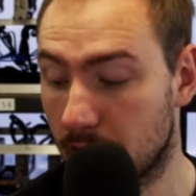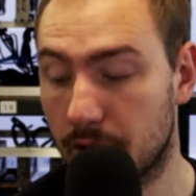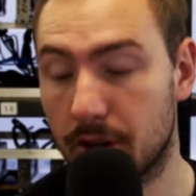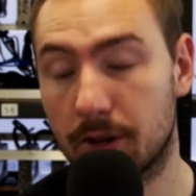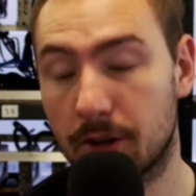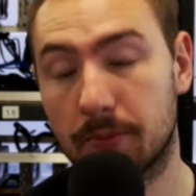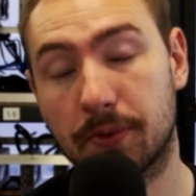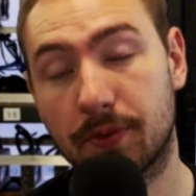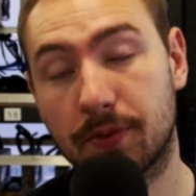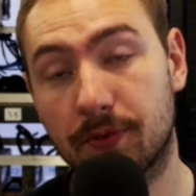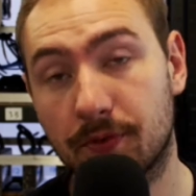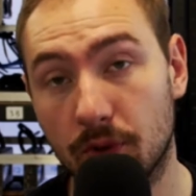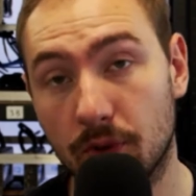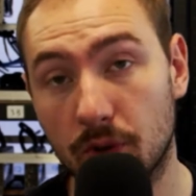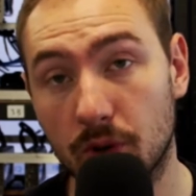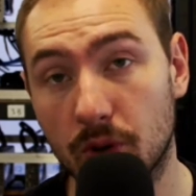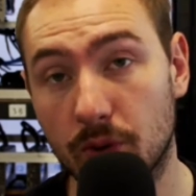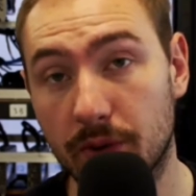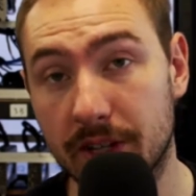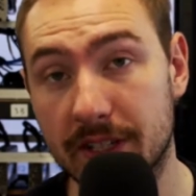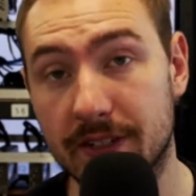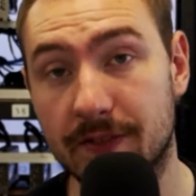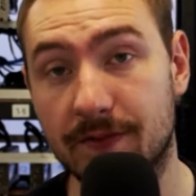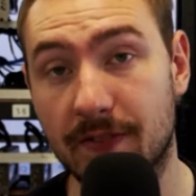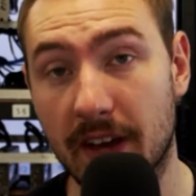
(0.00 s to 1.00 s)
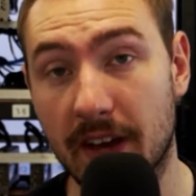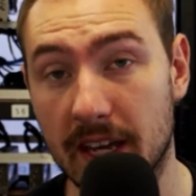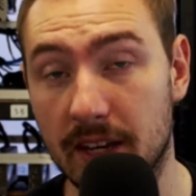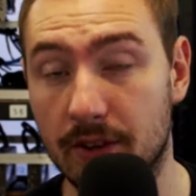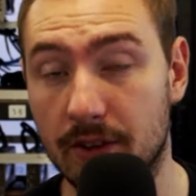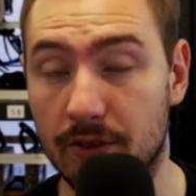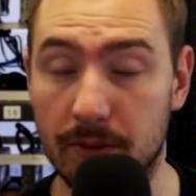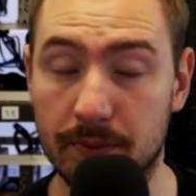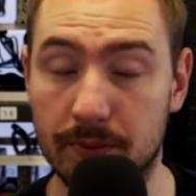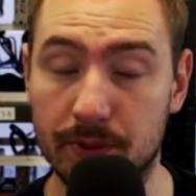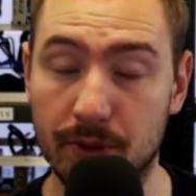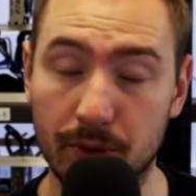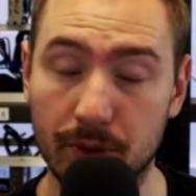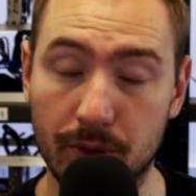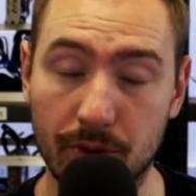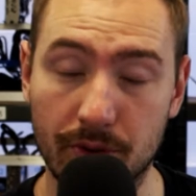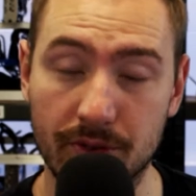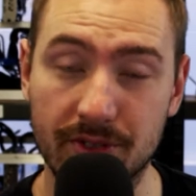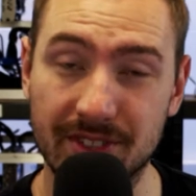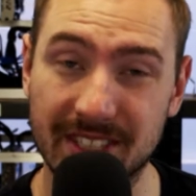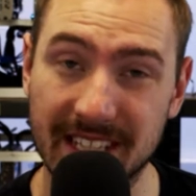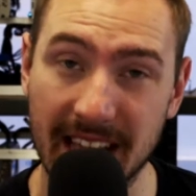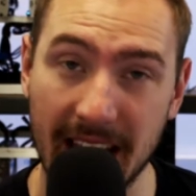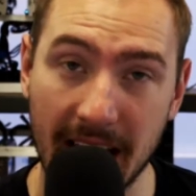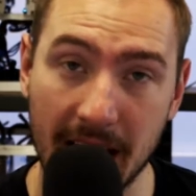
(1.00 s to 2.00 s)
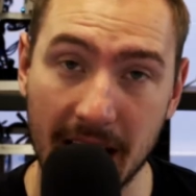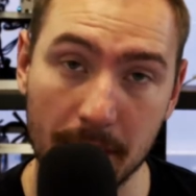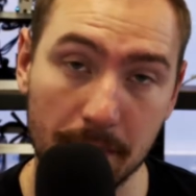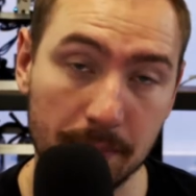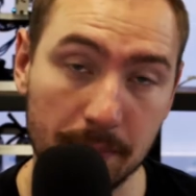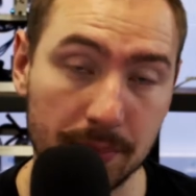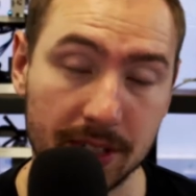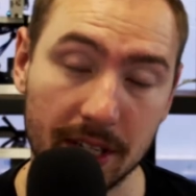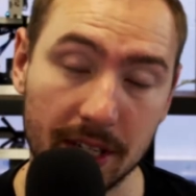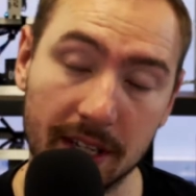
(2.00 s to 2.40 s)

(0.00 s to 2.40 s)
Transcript: number 4, it's fake cryptocurrency apps,